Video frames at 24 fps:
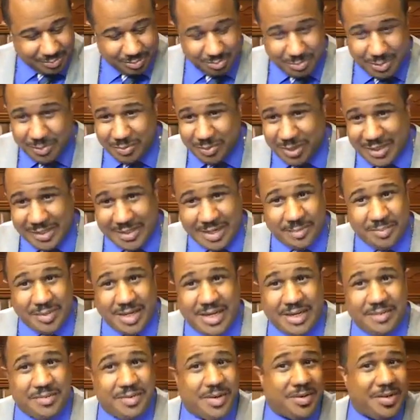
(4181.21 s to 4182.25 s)
Moving right. I'm
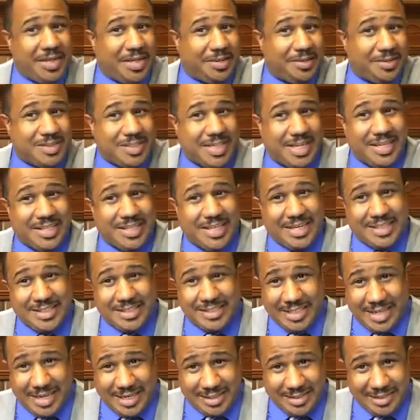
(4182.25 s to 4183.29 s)
not even going to entertain that
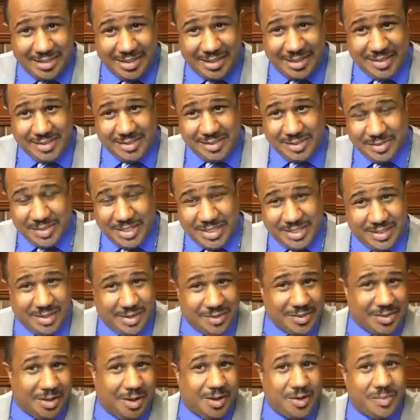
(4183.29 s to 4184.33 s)
tonight. So getting
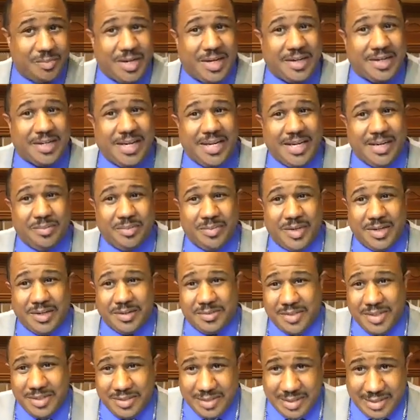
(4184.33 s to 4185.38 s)
on talk about hate
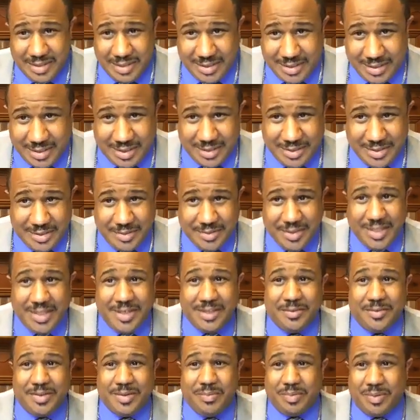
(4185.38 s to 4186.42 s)
mongering. Uh, you're an
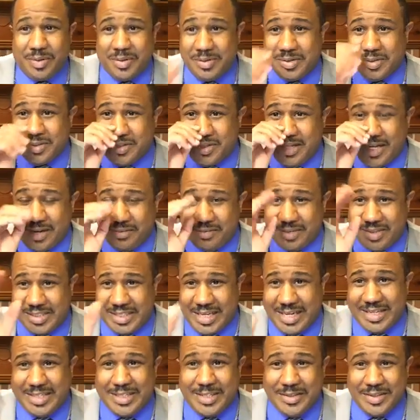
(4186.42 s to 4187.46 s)
ignorant person. You haven't
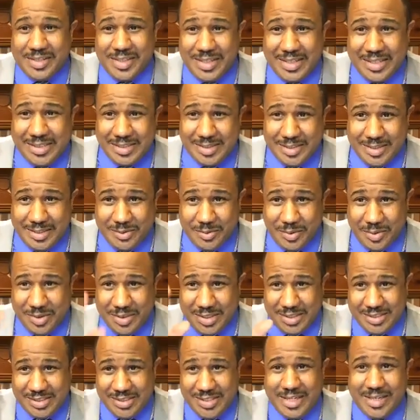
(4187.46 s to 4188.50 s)
sat there and listened. You want
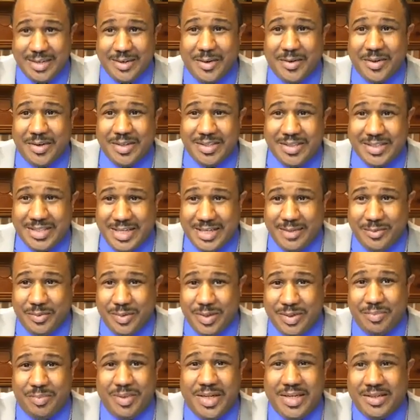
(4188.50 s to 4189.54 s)
to just get on and take
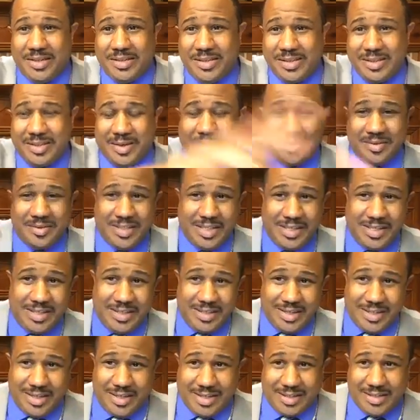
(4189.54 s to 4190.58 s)
one minute and start
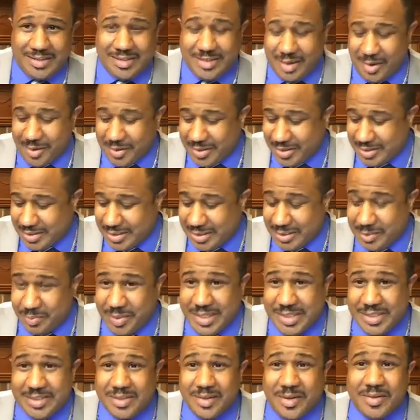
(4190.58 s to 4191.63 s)
uh, talking just
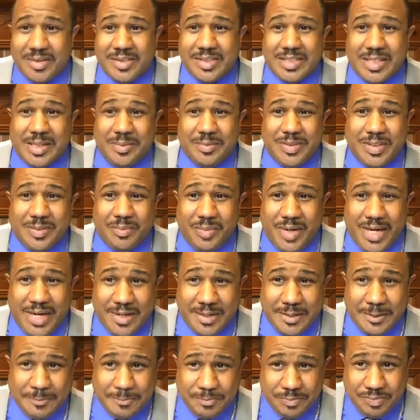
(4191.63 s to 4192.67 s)
based on the subject
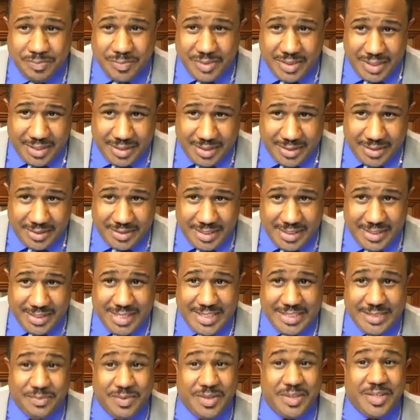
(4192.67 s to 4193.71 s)
matter. Uh, and
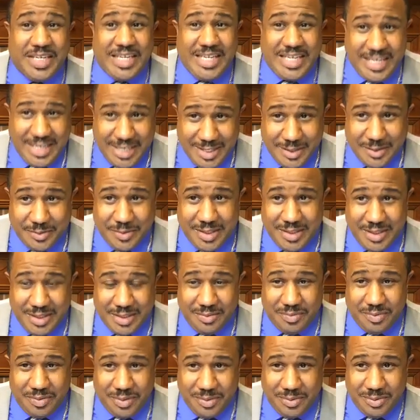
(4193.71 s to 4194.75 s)
that's very ignorant.
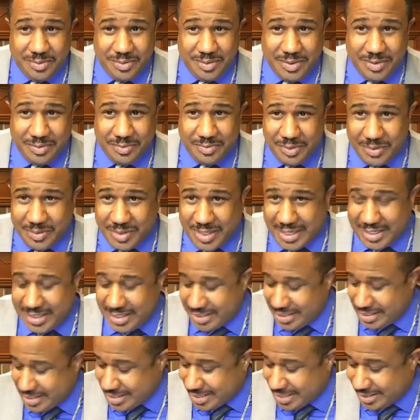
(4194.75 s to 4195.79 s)
If you if you had
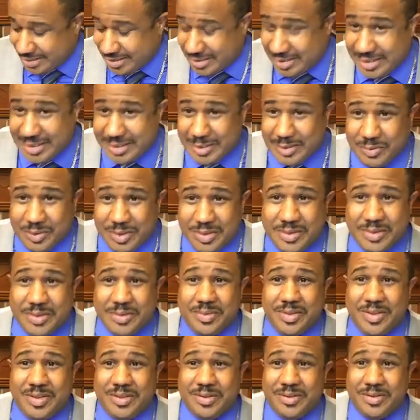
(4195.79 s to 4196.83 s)
any kind of sense, what you
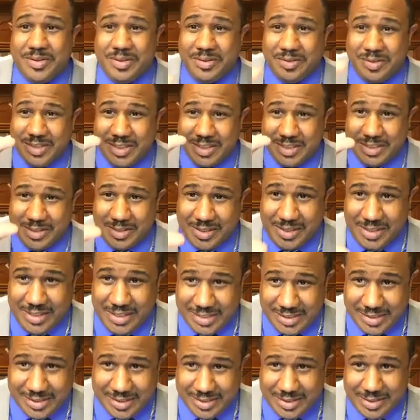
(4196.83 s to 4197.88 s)
would do, you'd sit there and
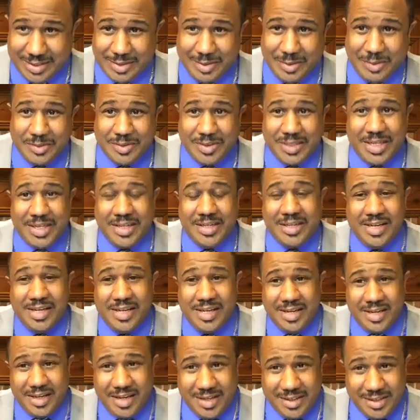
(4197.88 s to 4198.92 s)
listen to the whole thing,
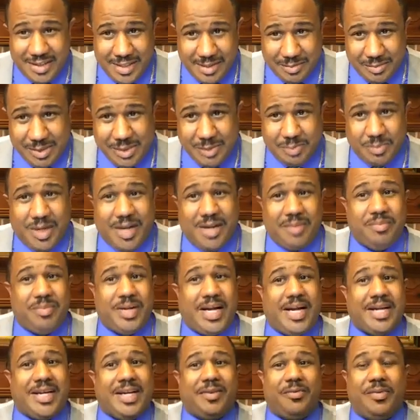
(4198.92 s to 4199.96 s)
and then respond
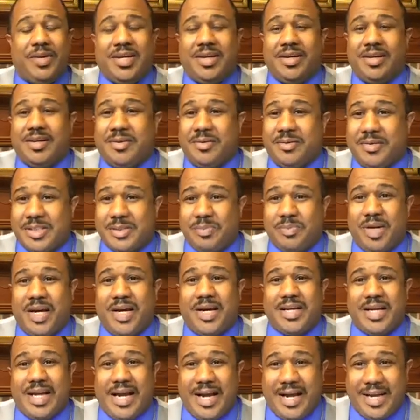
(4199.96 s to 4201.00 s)
back, and we can
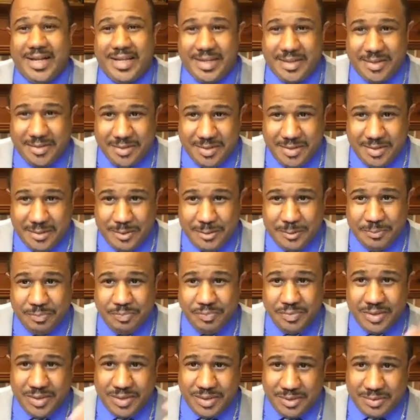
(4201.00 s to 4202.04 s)
correspond. I hear you,
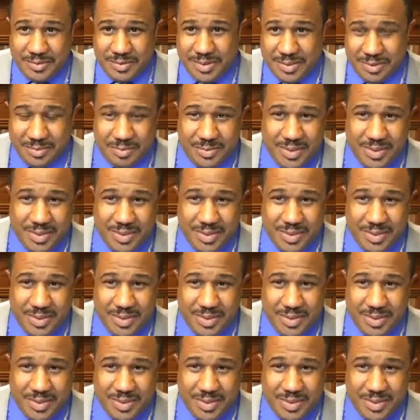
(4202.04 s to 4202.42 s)
you hear